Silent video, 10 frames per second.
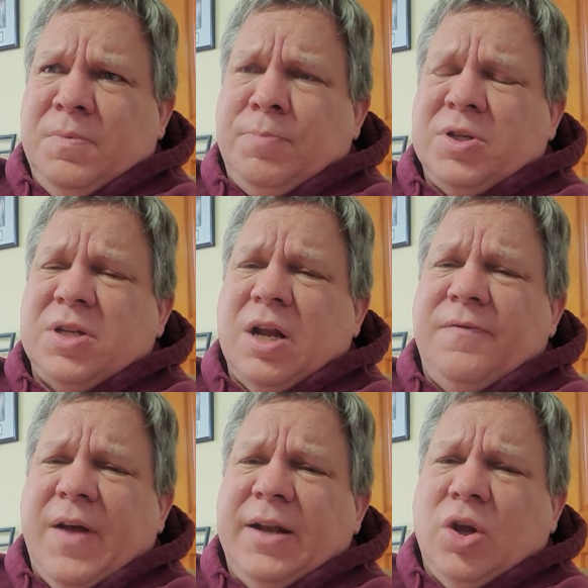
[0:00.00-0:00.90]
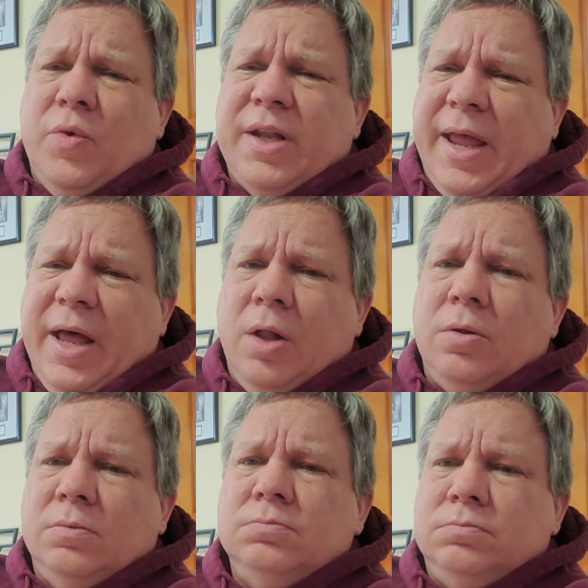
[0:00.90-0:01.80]
personified, going to
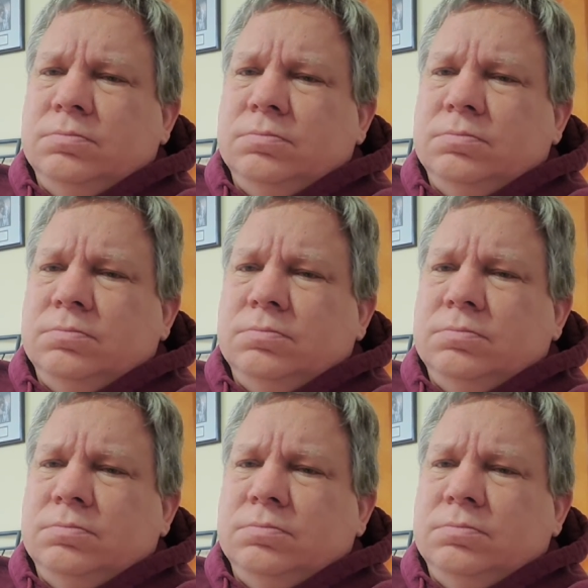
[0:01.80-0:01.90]
hell.